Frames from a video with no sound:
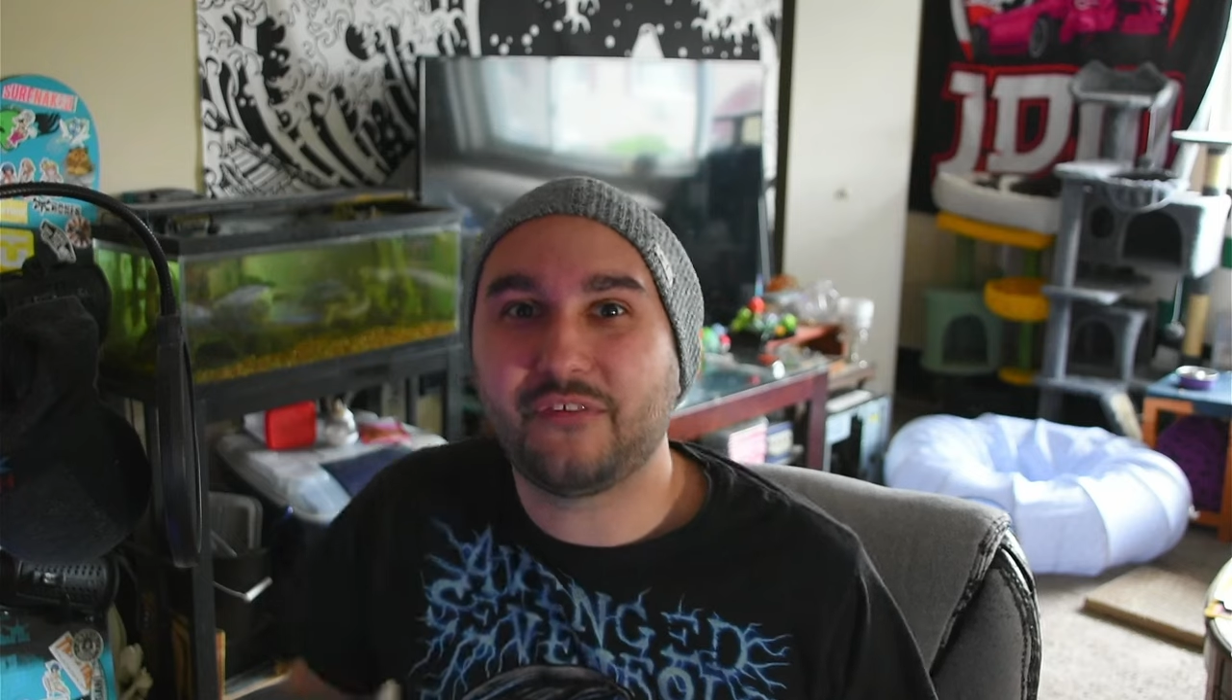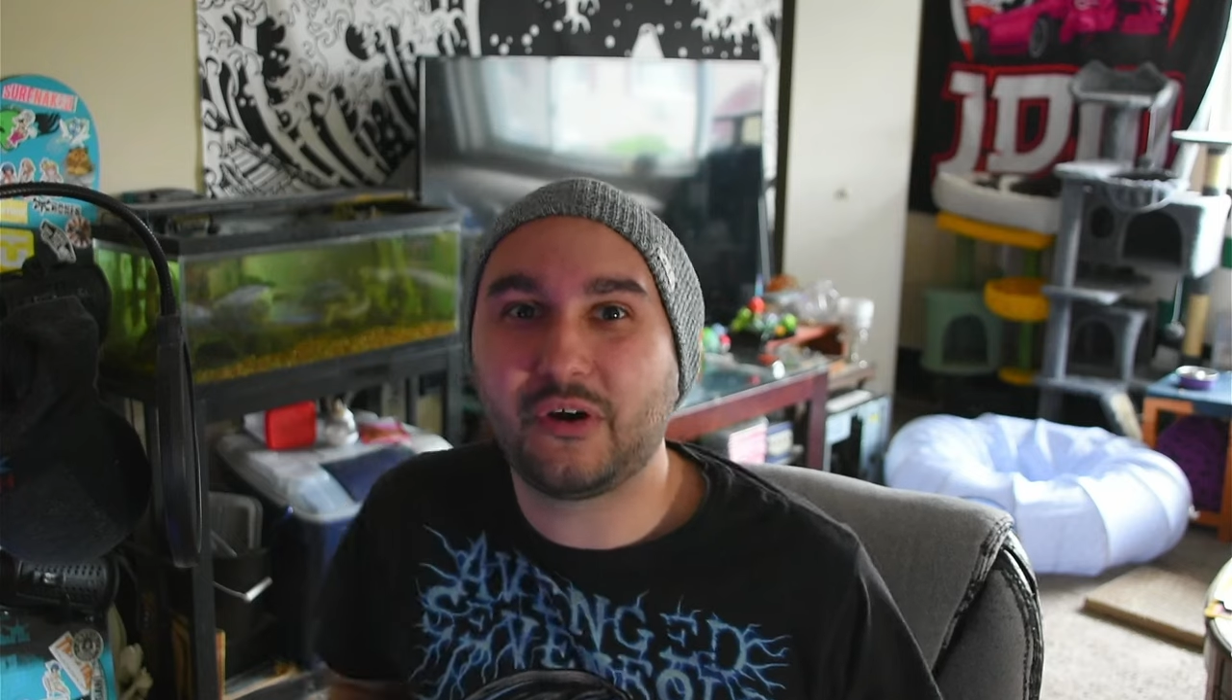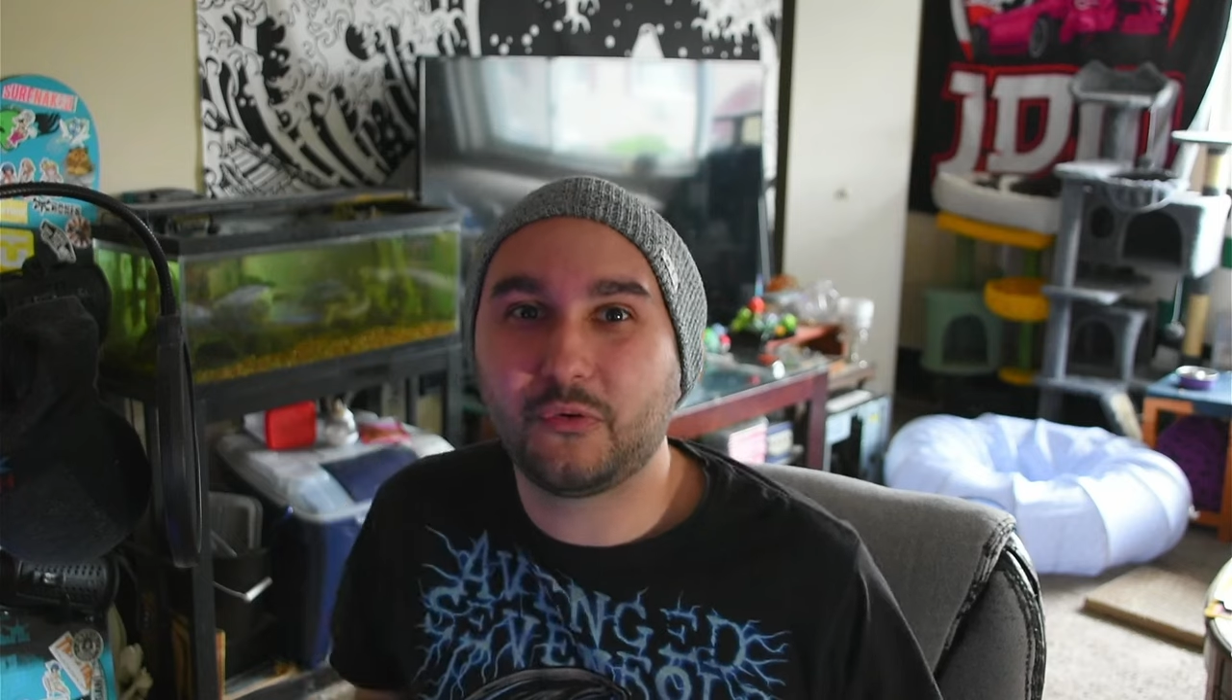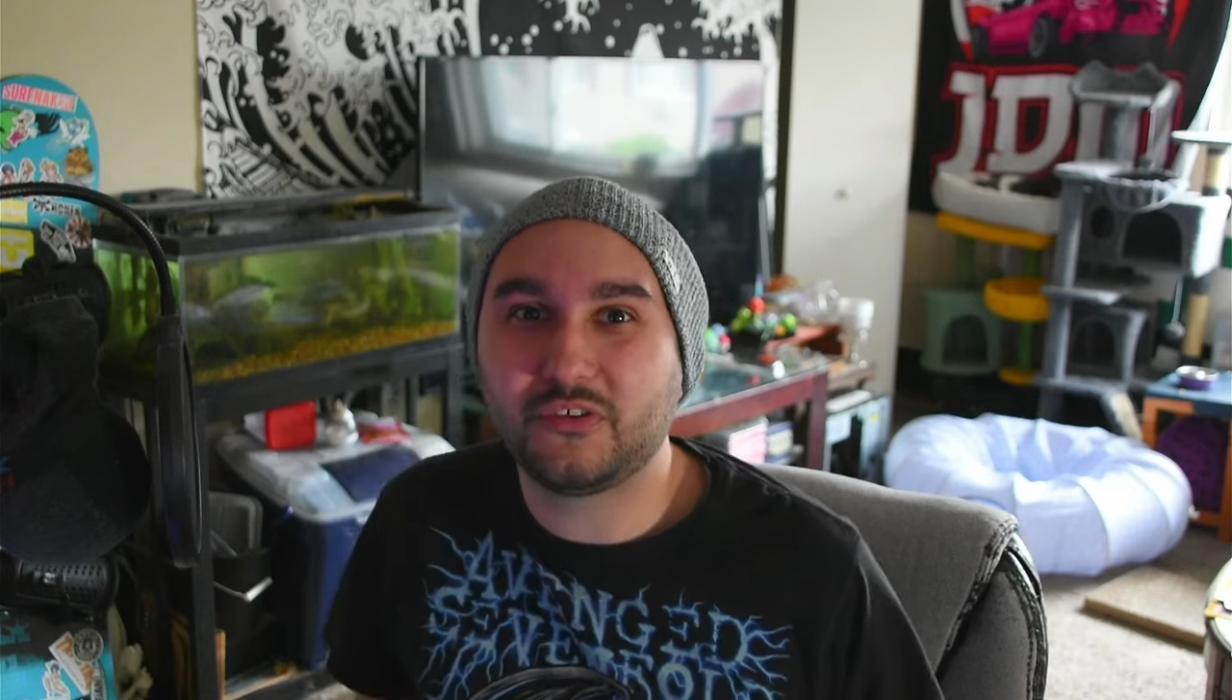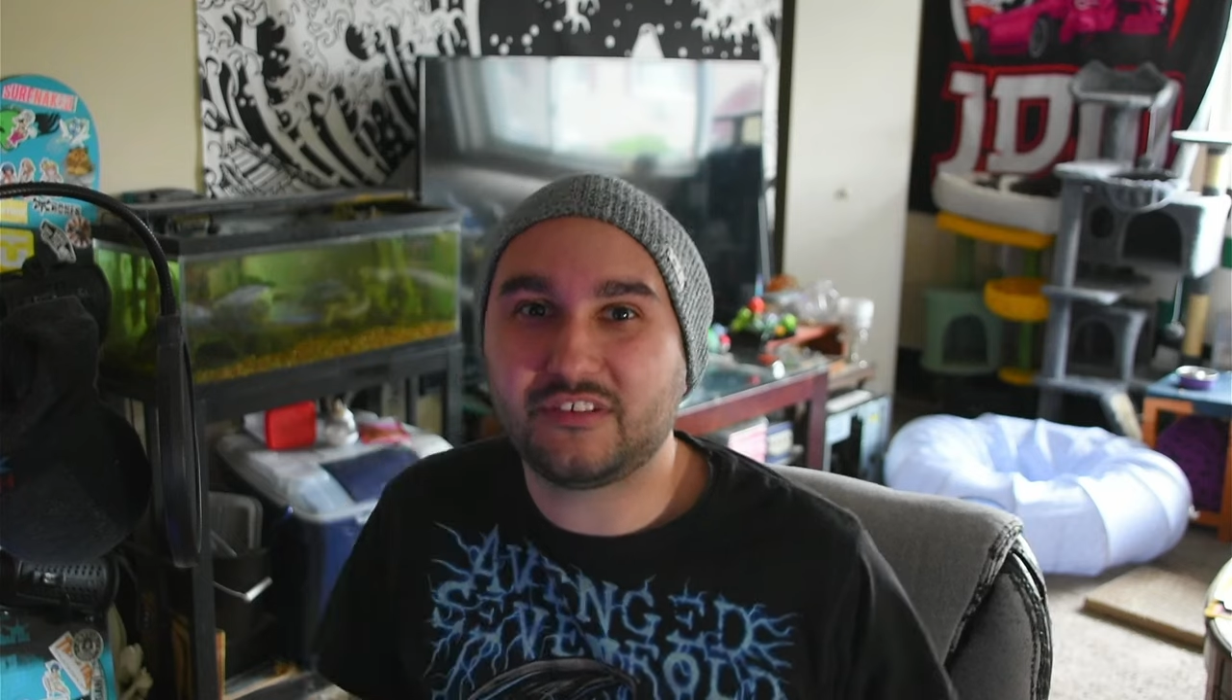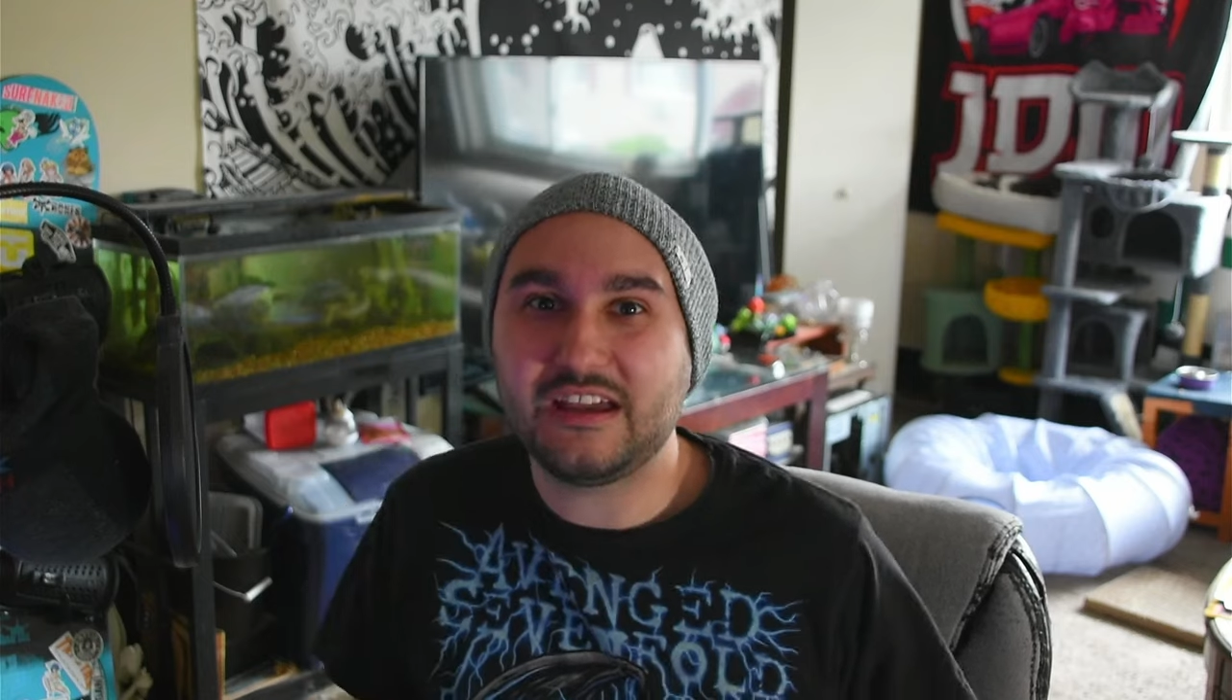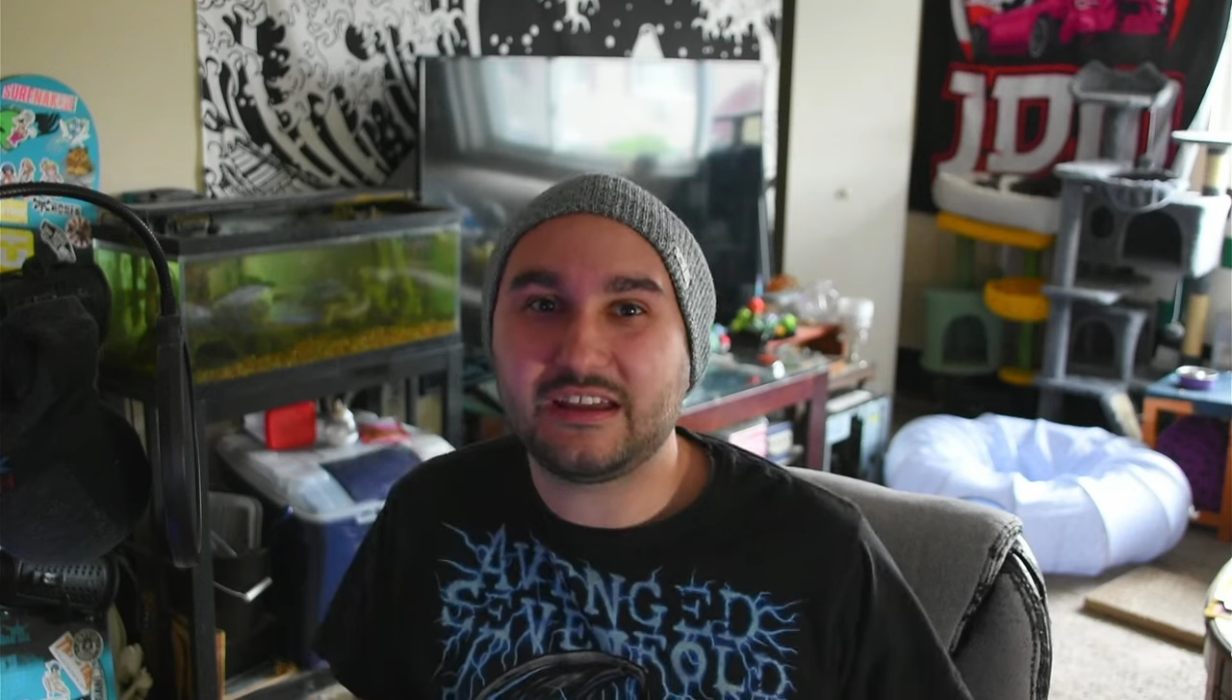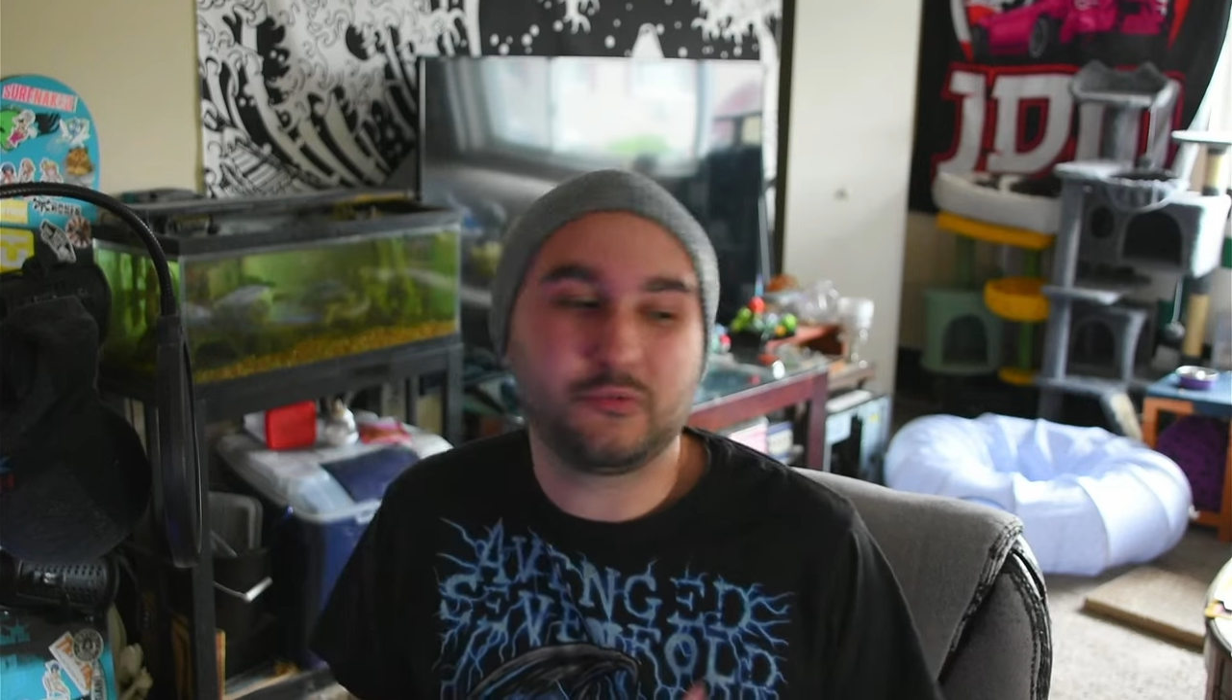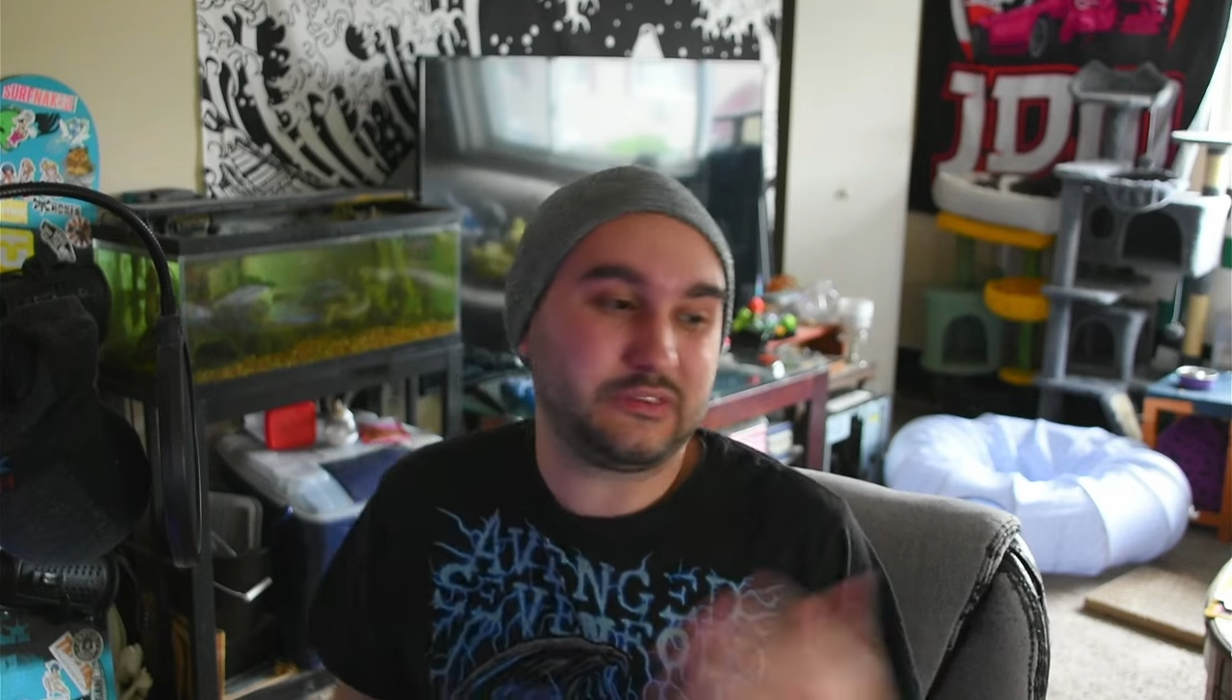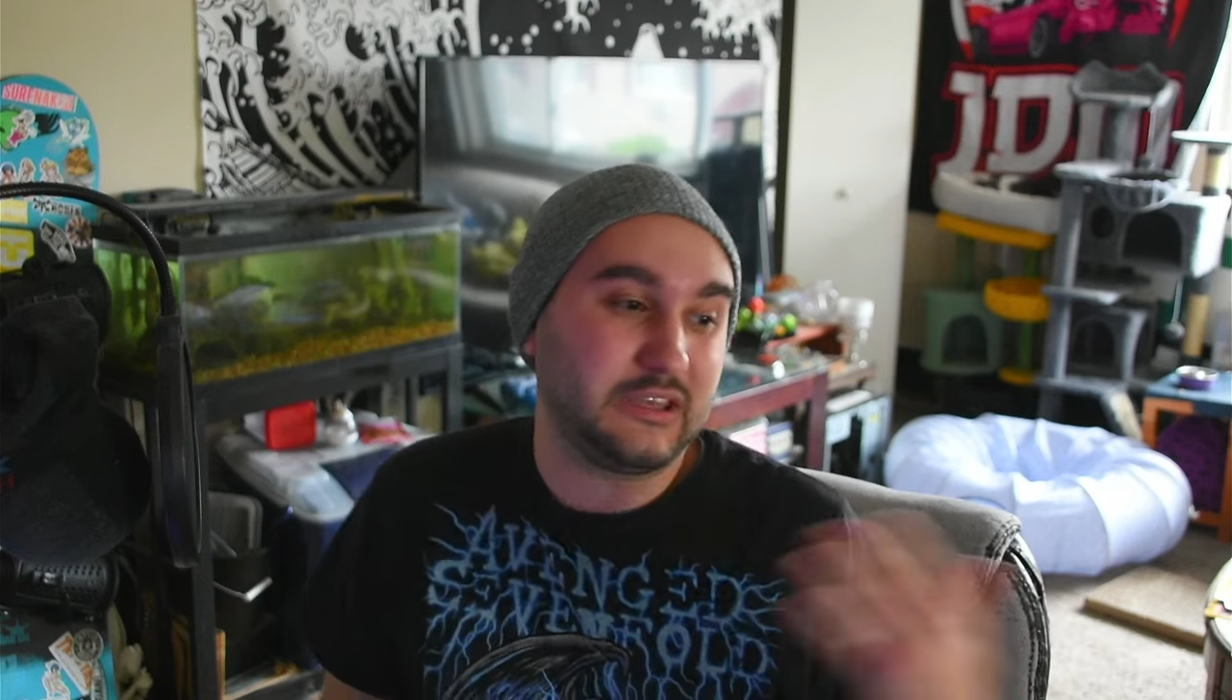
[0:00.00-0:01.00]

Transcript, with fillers: photo was taken with